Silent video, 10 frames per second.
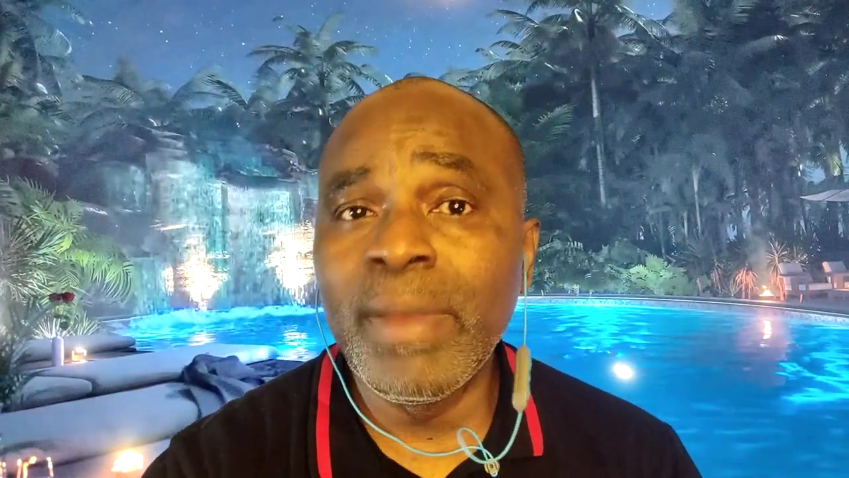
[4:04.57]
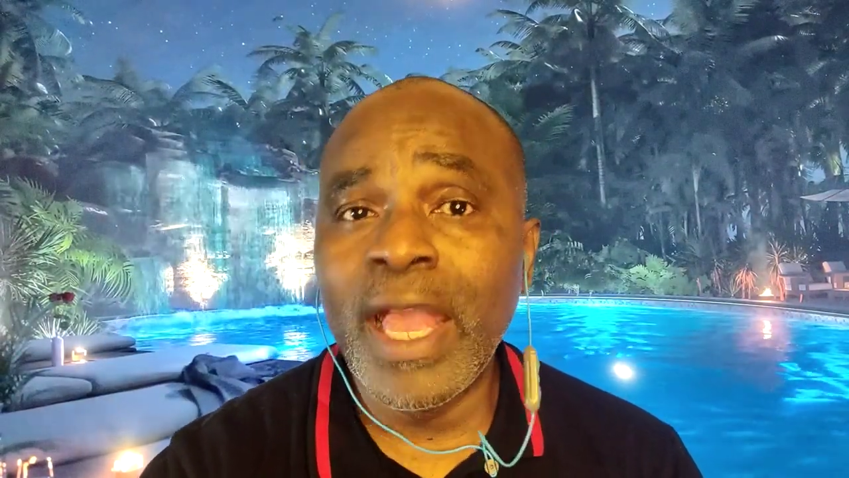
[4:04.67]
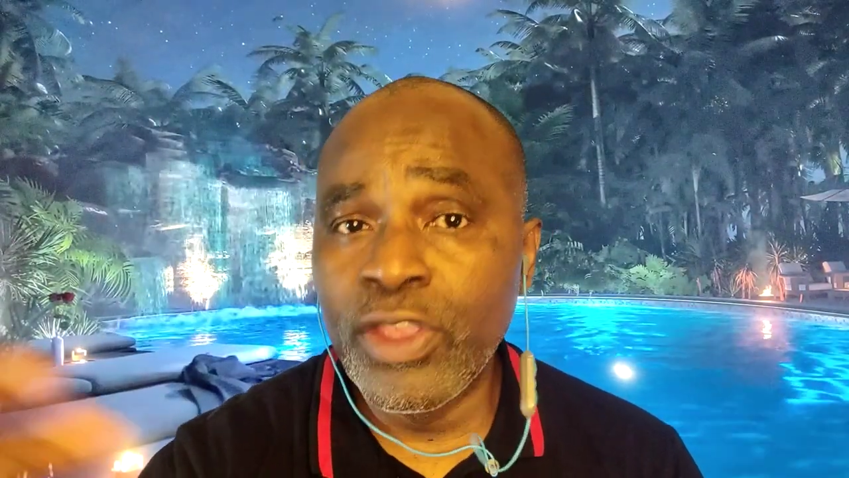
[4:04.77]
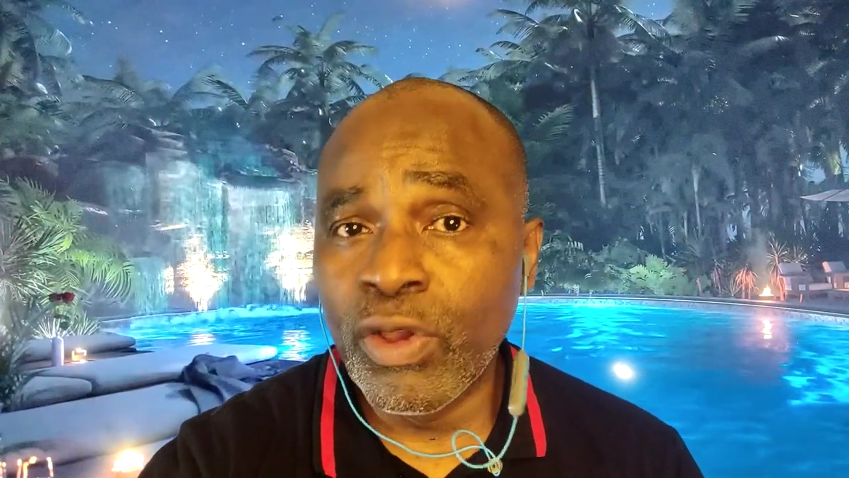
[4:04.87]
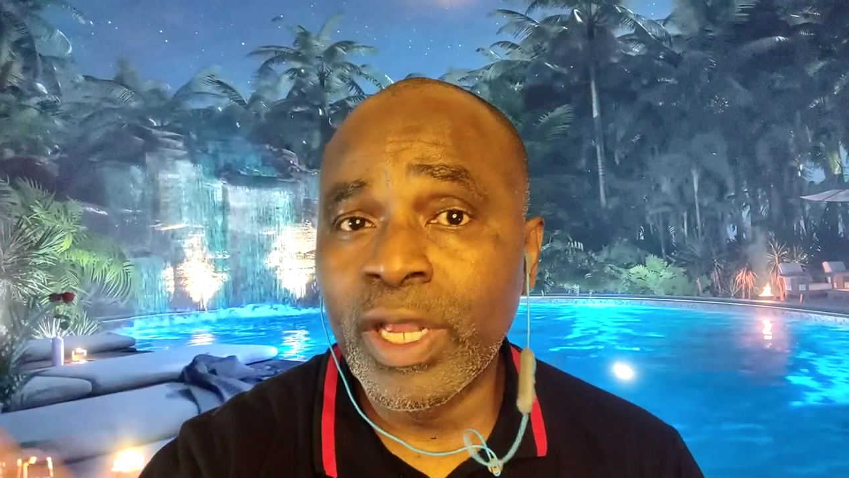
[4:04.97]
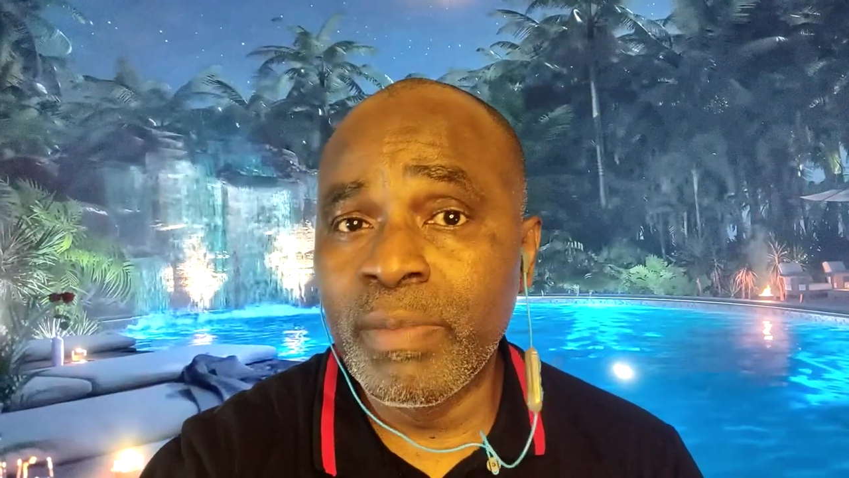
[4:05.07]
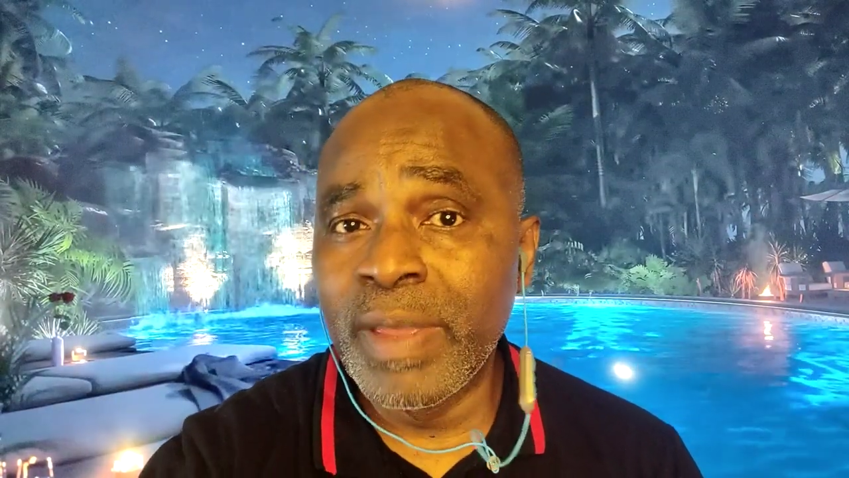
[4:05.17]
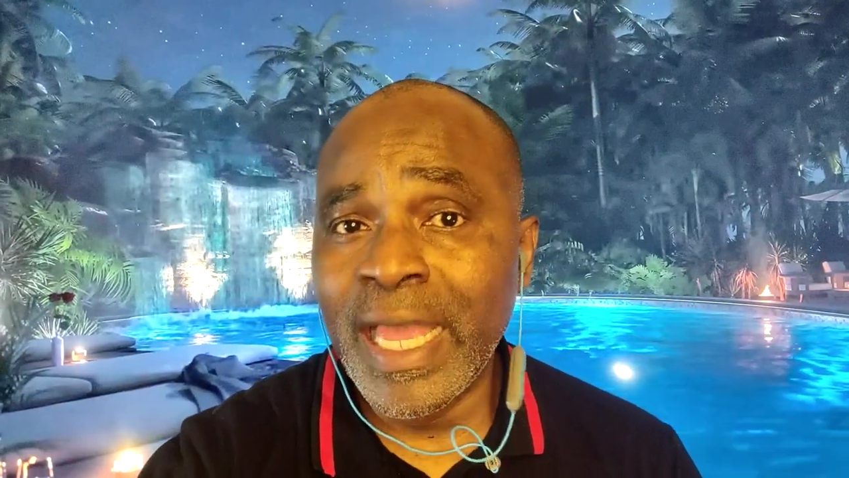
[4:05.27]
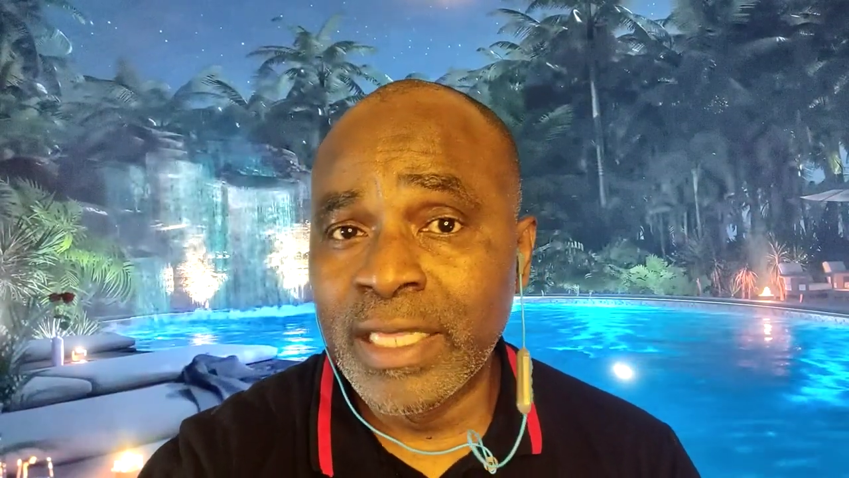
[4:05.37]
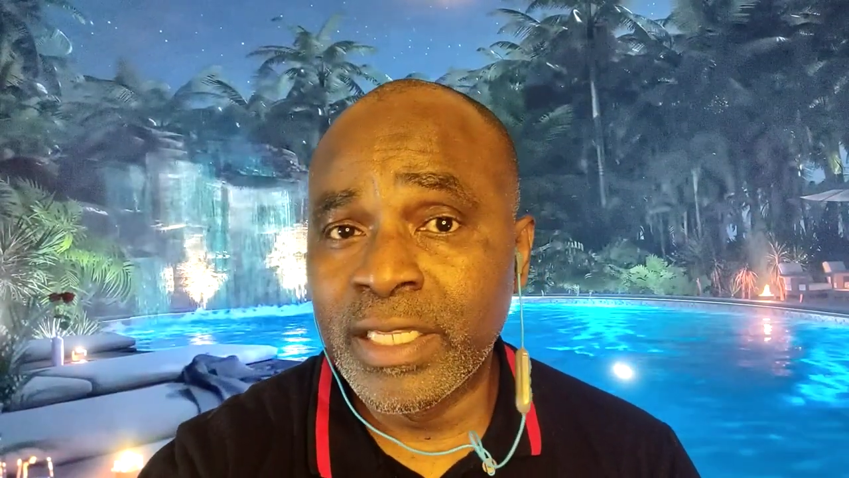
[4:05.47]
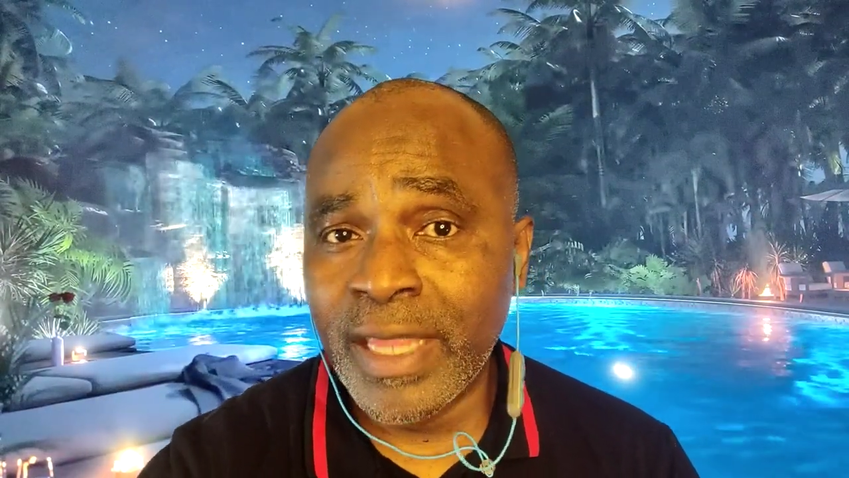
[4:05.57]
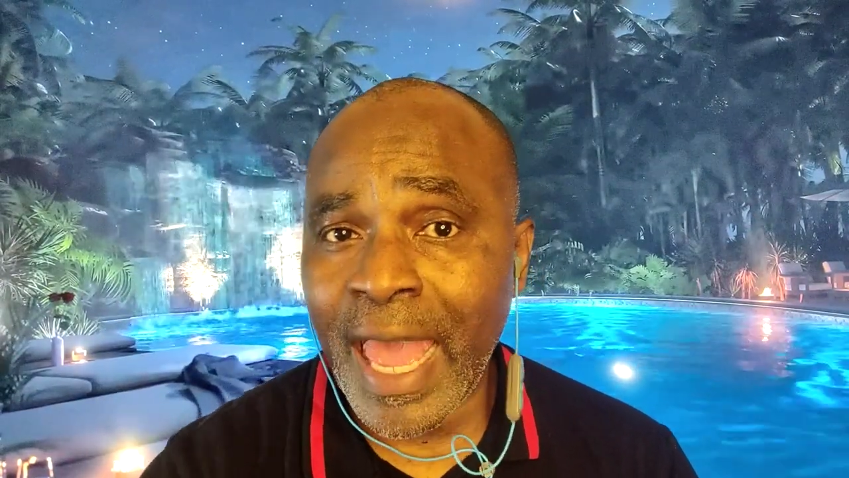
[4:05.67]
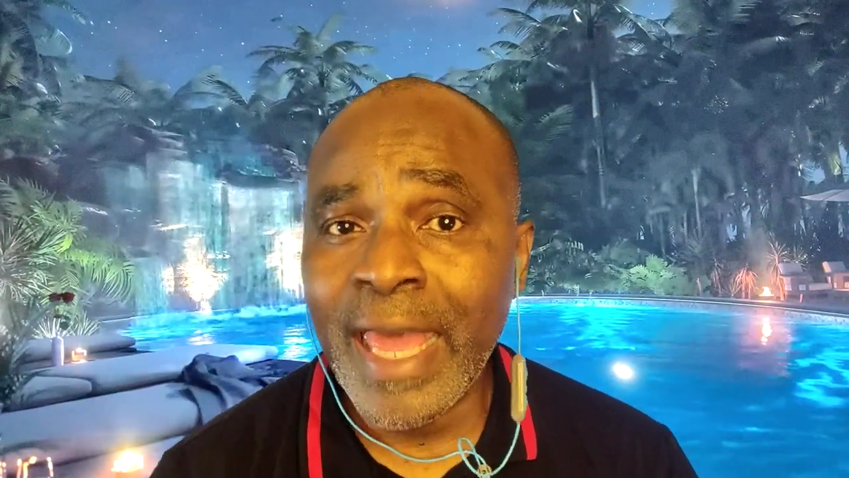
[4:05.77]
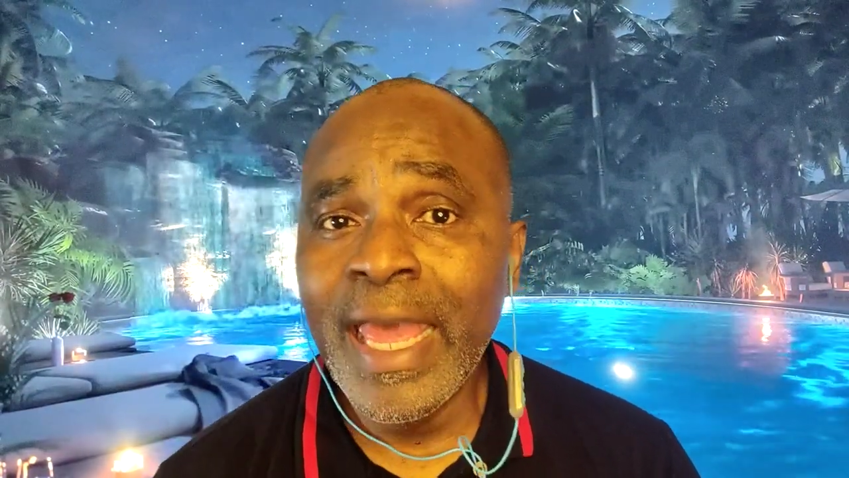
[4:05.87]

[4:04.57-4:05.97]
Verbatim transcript: and you're going to be into that